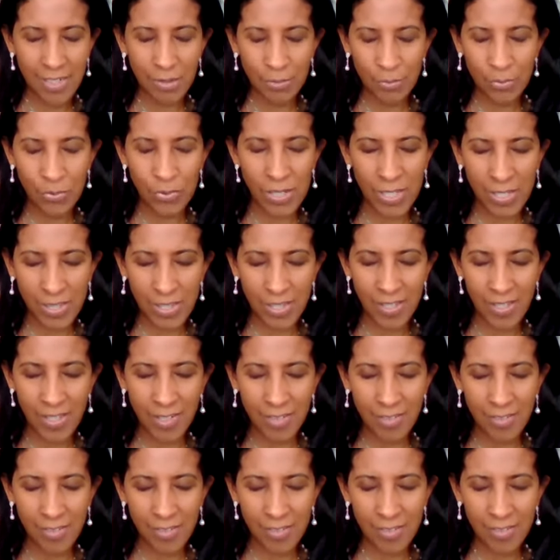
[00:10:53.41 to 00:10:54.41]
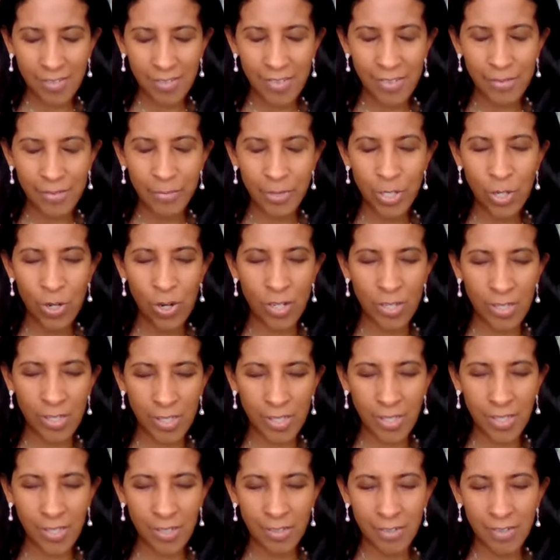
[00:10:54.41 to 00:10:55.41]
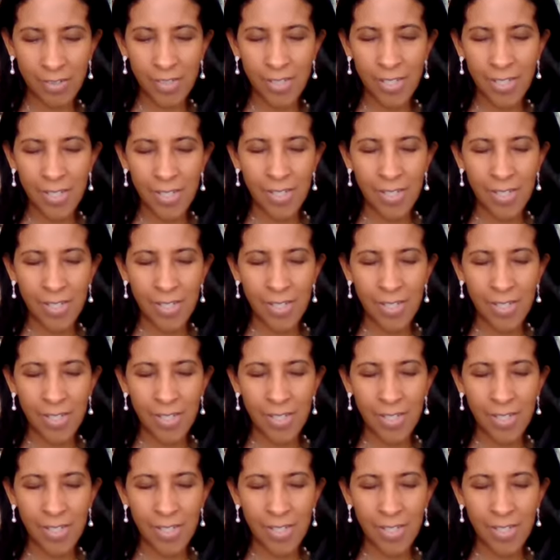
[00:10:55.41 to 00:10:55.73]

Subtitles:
I'm breathing, I'm talking,